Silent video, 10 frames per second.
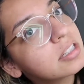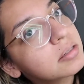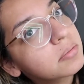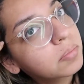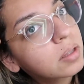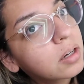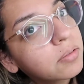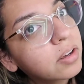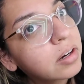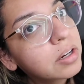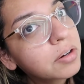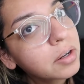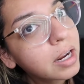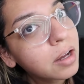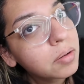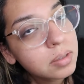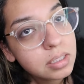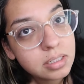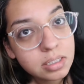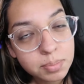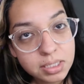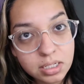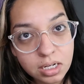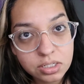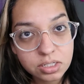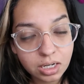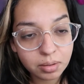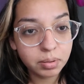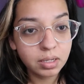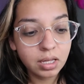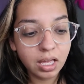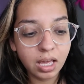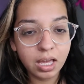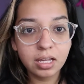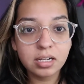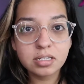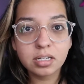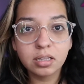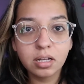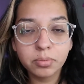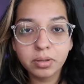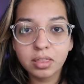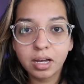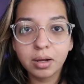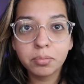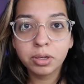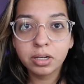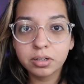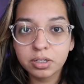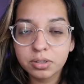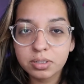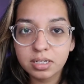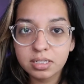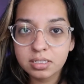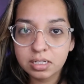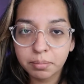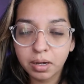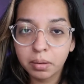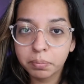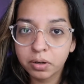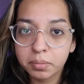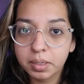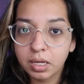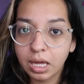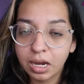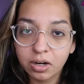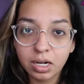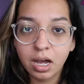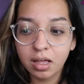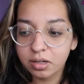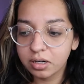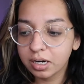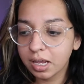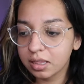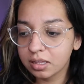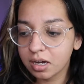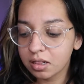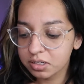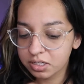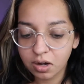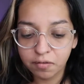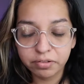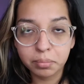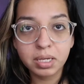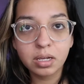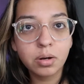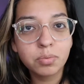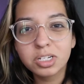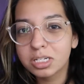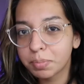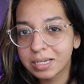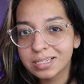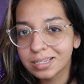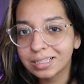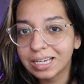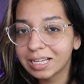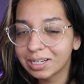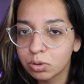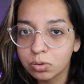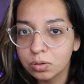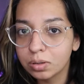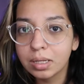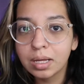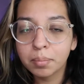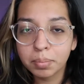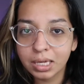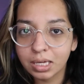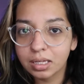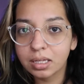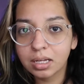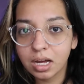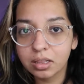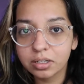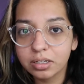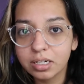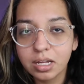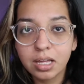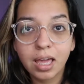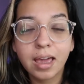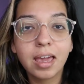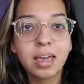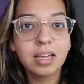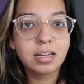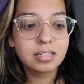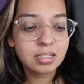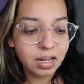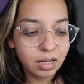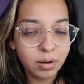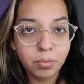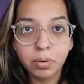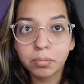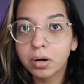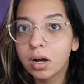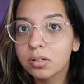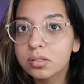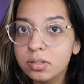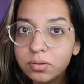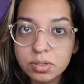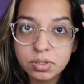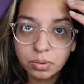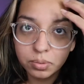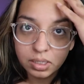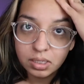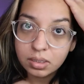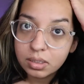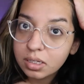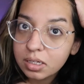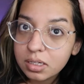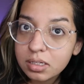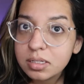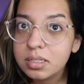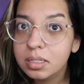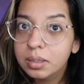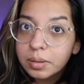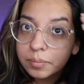just, you know, very grown out and needs to be touched up. And along with that, we are using semi-permanent hair color, and the color is called Flamingo, which is basically a cool pink color. And what we're also doing is